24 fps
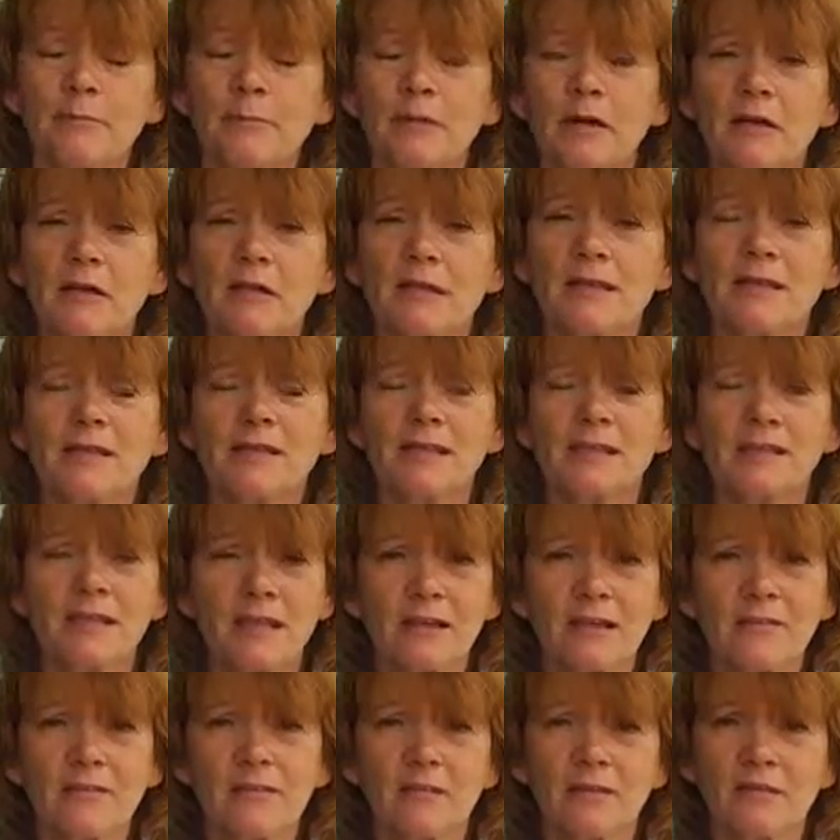But
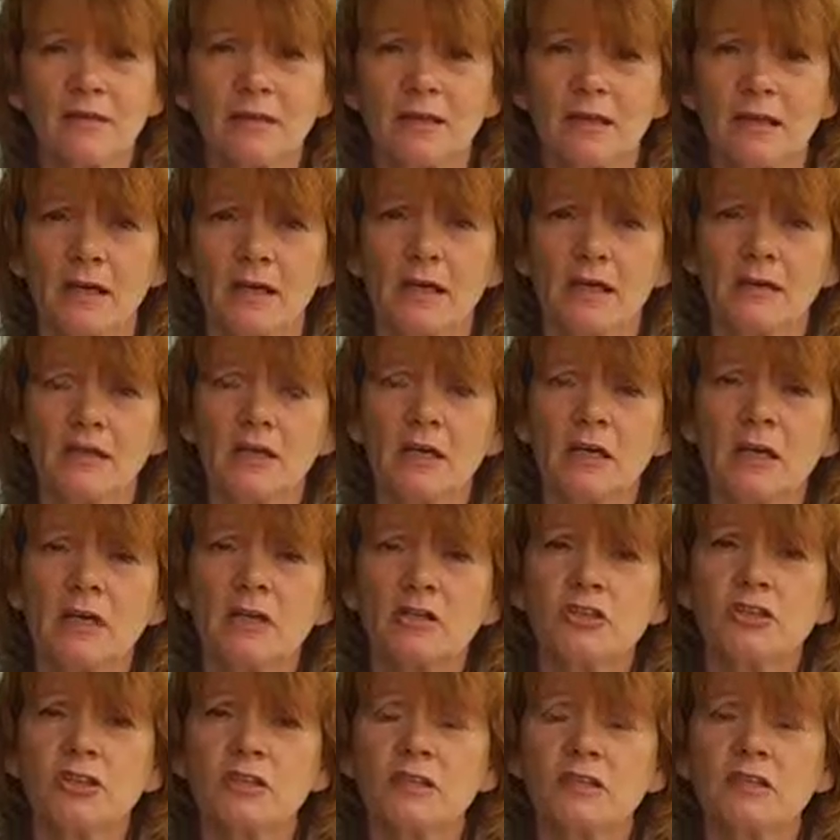instead of doing that,
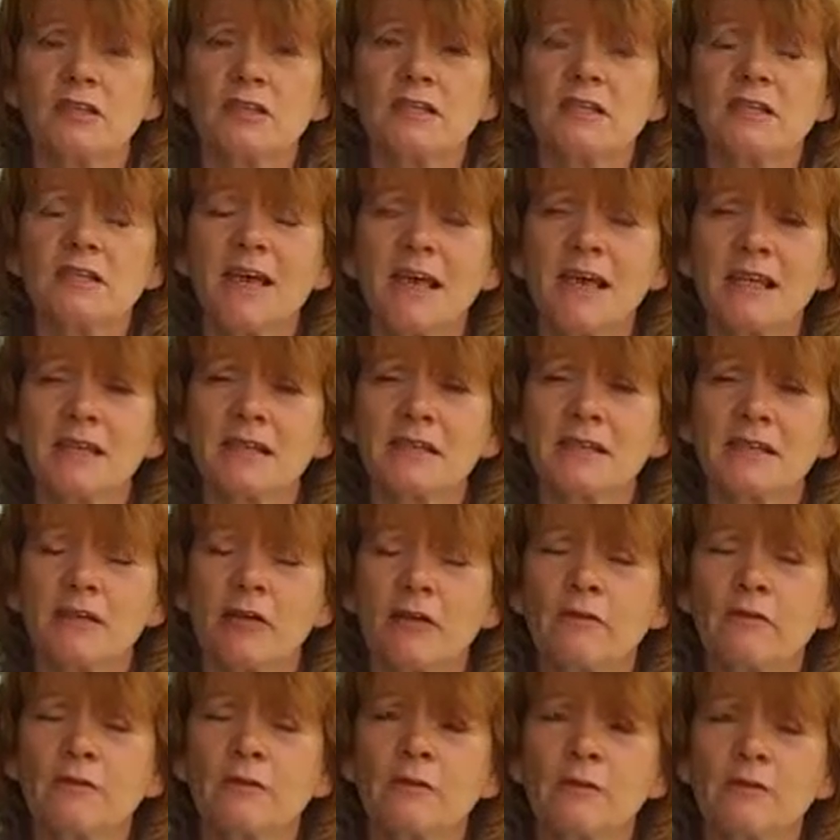just get
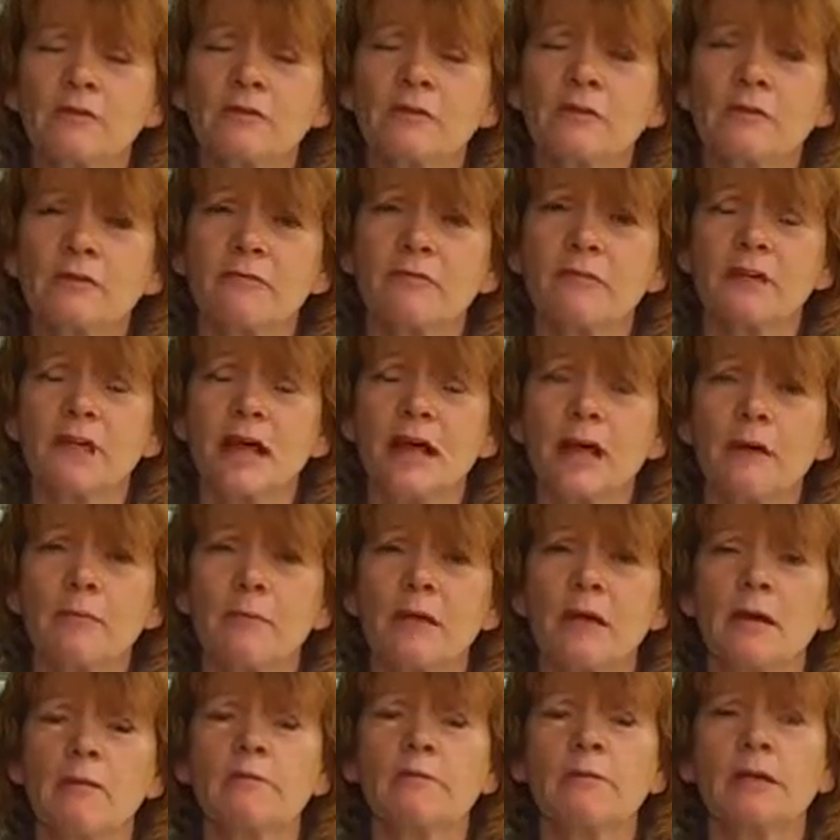yourself into a different
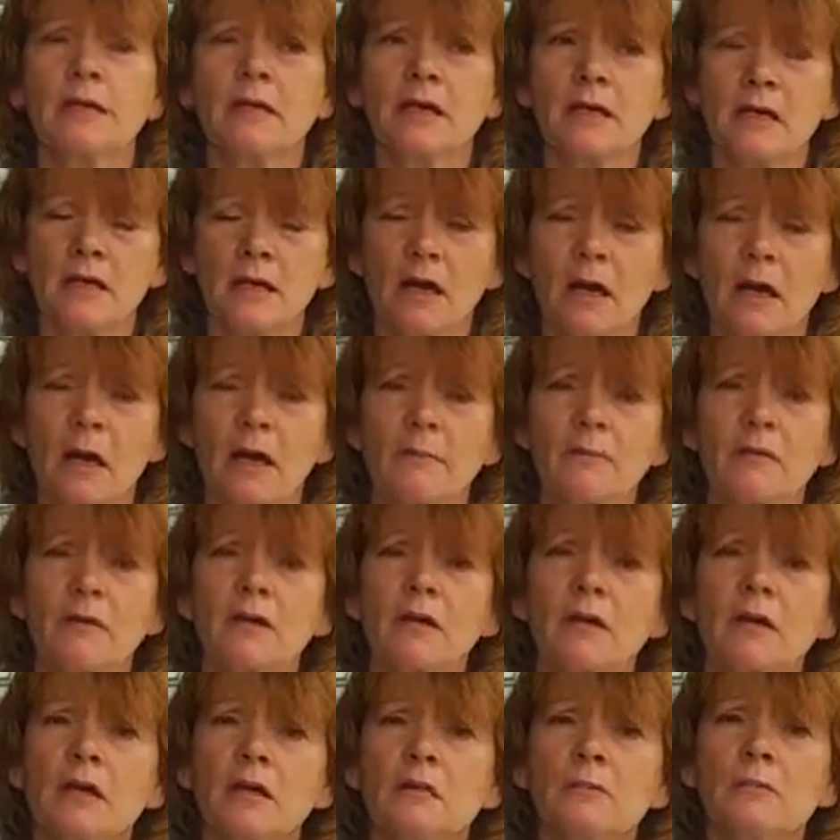habit. Pick it up,
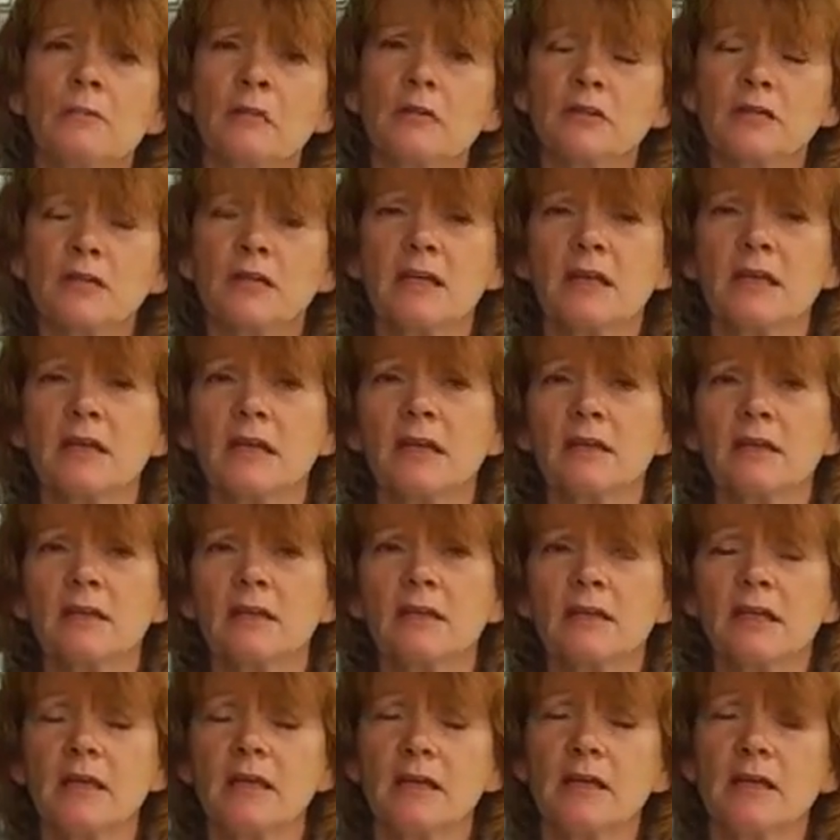put it in
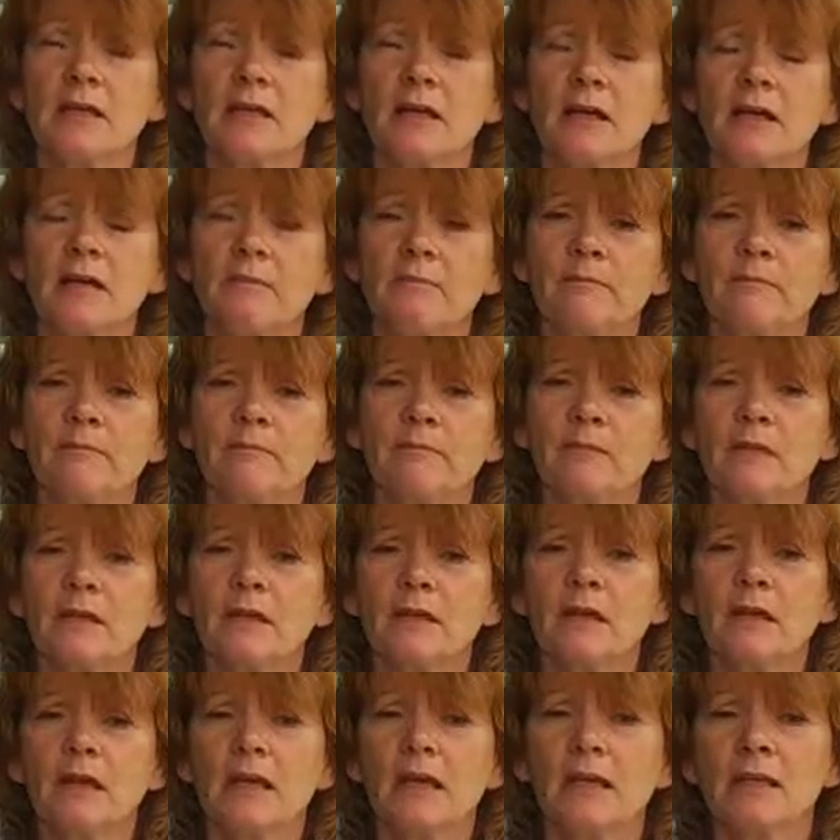the
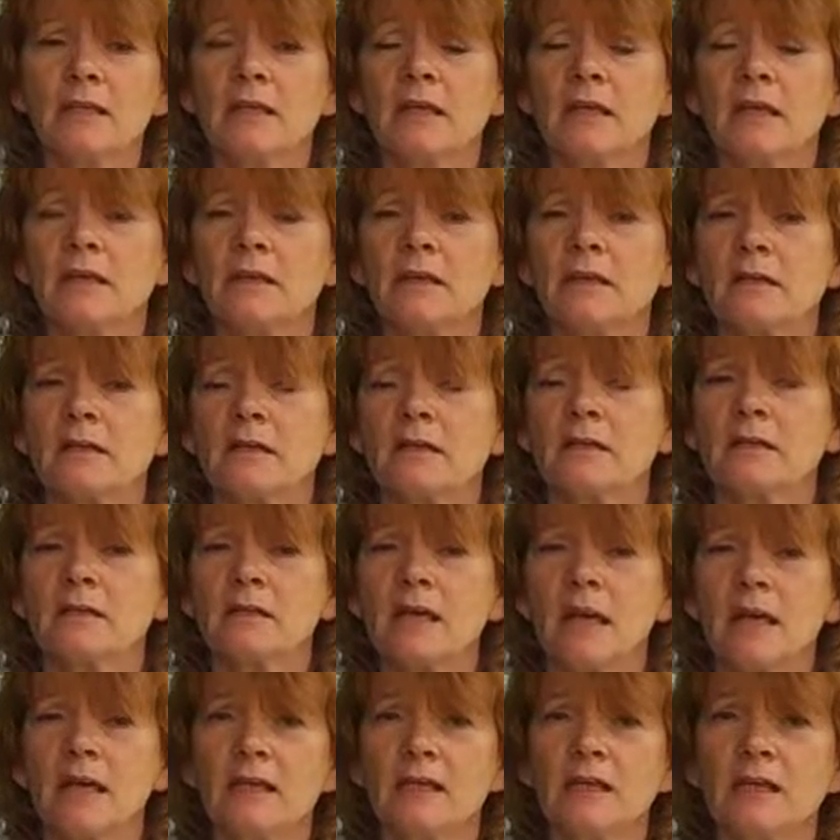in a
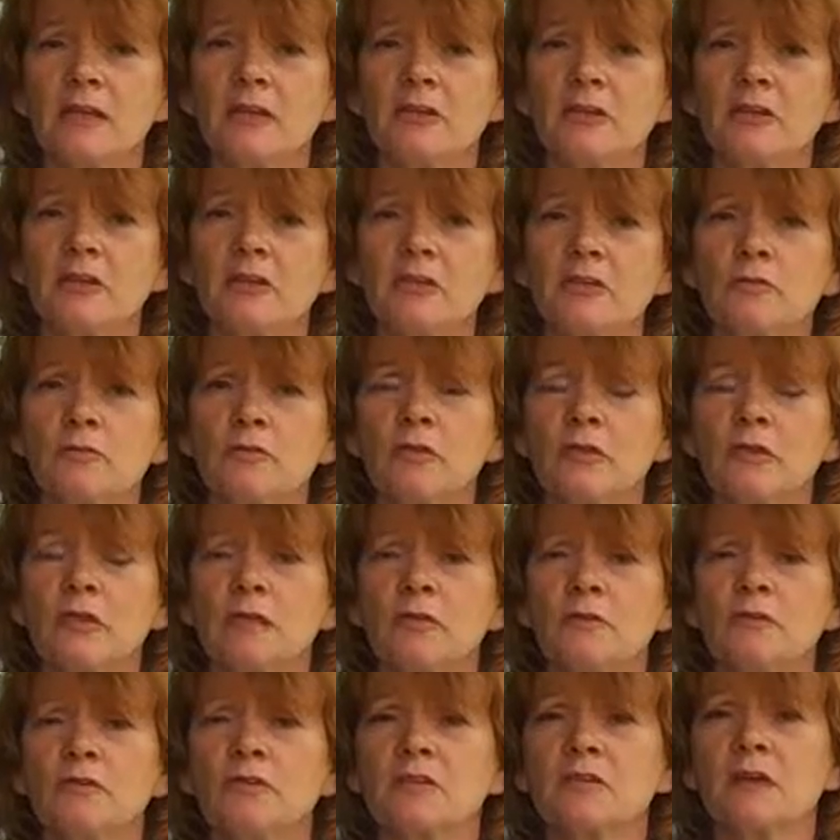container that you
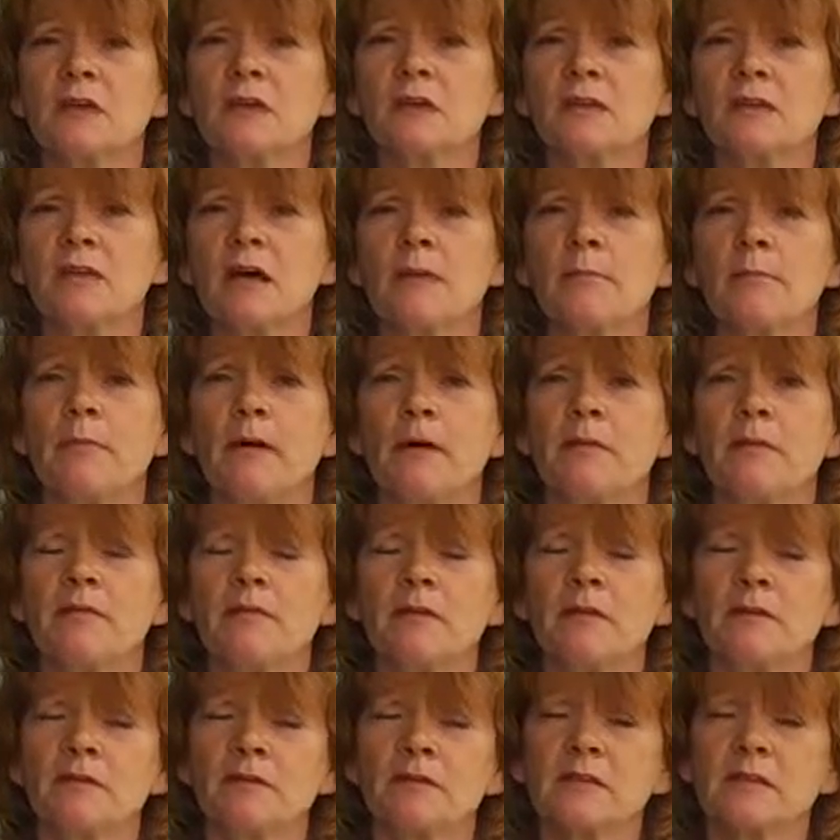use that's above
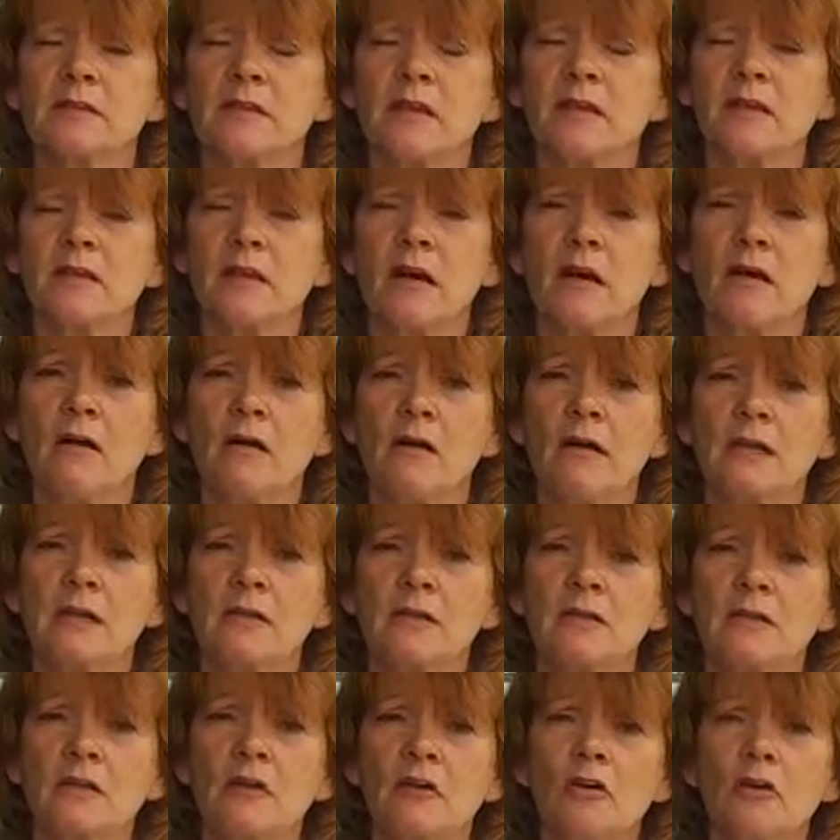a certain
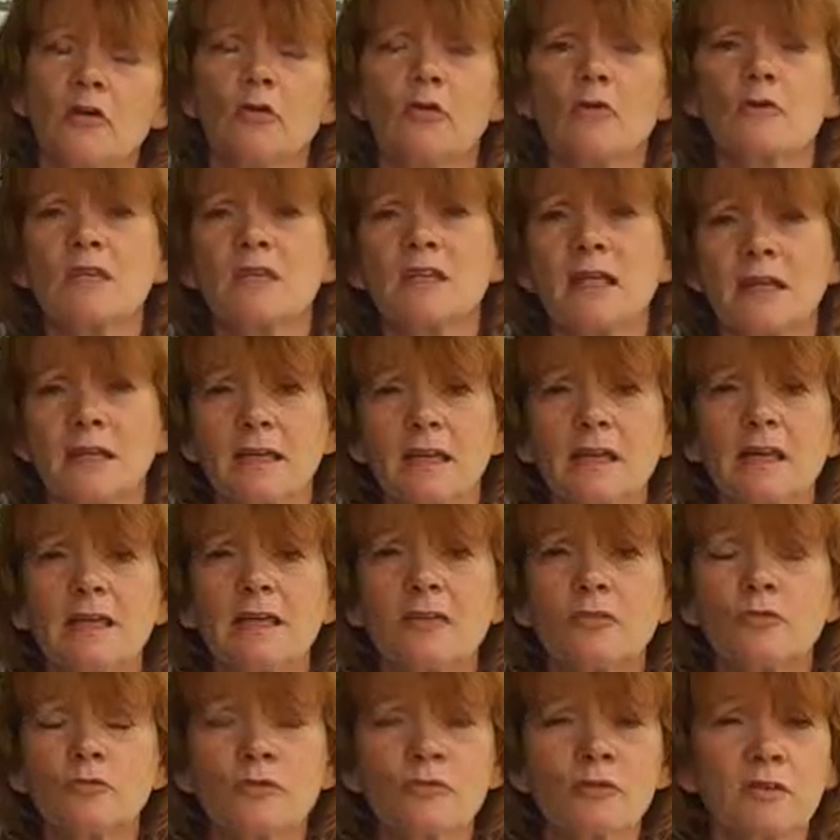height, or take it
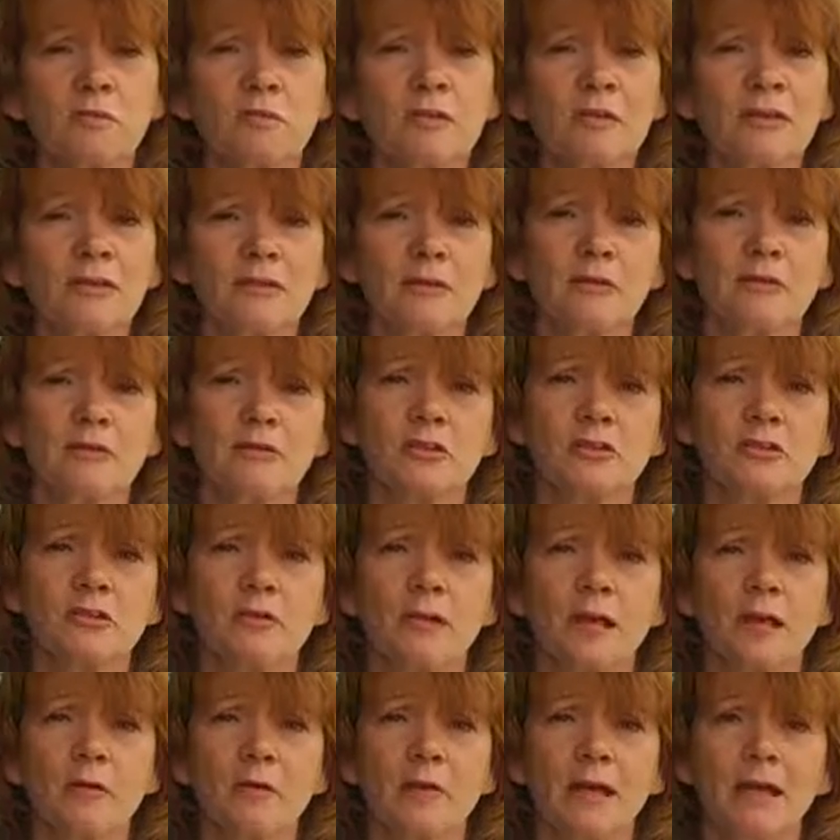indoors with you as you
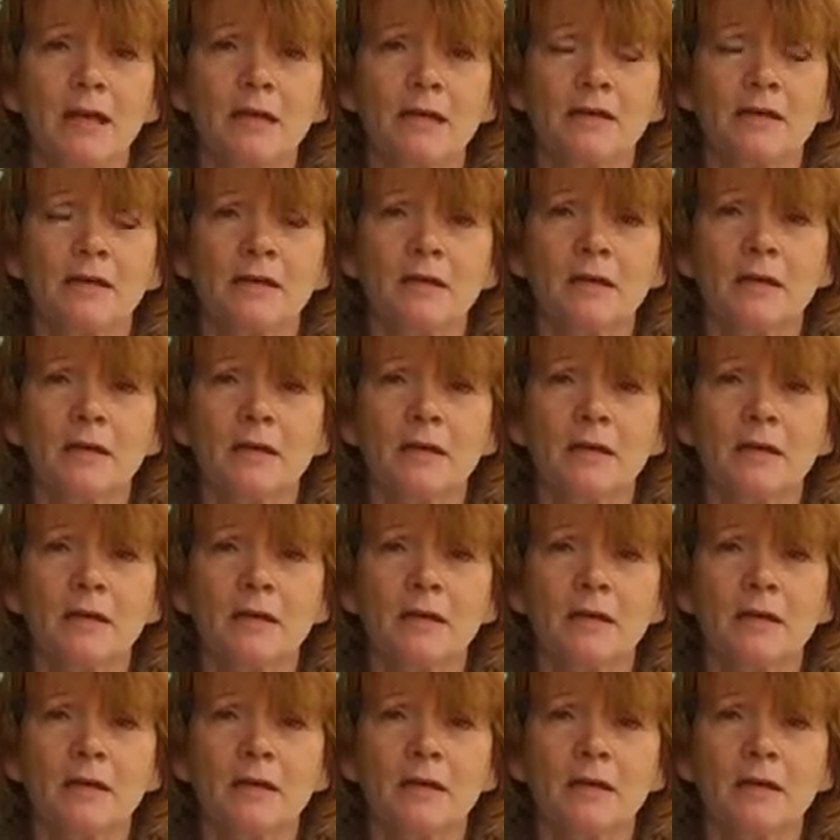go in.